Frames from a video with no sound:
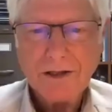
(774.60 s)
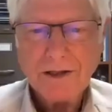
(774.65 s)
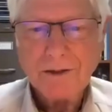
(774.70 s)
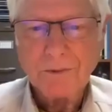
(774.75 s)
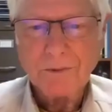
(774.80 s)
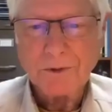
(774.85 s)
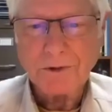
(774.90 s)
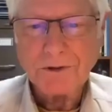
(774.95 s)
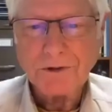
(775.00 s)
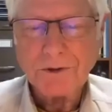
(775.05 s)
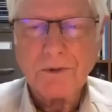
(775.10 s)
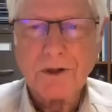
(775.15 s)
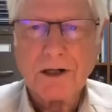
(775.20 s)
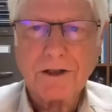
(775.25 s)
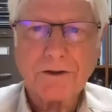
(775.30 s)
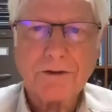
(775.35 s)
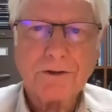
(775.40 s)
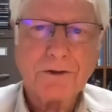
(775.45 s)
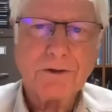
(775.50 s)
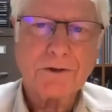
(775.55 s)
what you want
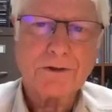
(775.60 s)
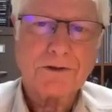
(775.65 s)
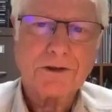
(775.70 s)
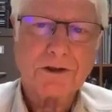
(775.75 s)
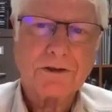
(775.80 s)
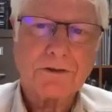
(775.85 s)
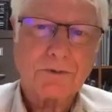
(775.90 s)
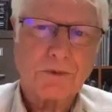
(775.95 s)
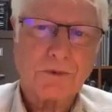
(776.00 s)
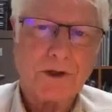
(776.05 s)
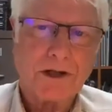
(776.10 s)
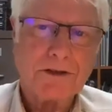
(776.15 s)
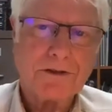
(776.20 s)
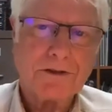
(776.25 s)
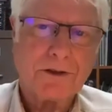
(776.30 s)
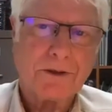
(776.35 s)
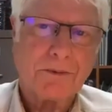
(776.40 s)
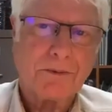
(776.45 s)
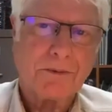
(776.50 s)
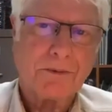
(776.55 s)
to do is just raise
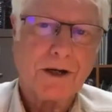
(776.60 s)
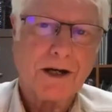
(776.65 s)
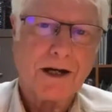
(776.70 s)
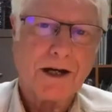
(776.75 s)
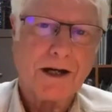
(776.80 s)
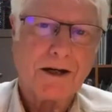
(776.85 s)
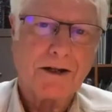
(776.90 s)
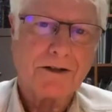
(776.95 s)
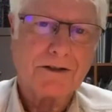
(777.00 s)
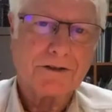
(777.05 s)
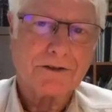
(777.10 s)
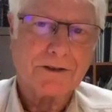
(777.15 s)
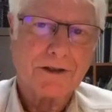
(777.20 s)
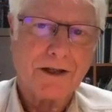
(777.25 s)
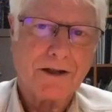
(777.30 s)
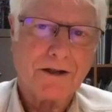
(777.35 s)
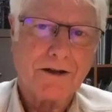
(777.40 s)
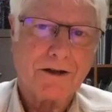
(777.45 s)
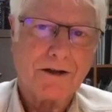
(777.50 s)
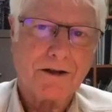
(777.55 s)
your rod and
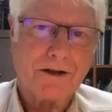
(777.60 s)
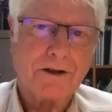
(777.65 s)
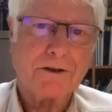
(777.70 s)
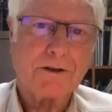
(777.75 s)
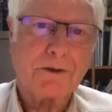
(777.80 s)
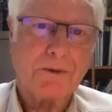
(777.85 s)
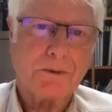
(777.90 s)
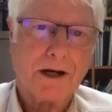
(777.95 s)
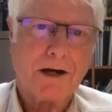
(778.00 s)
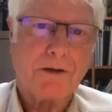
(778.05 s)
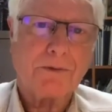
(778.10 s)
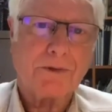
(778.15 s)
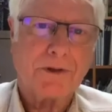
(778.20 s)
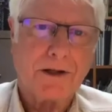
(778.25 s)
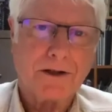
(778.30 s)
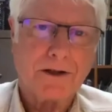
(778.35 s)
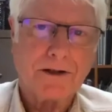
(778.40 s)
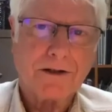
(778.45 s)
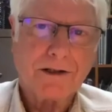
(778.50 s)
say, Are you out there?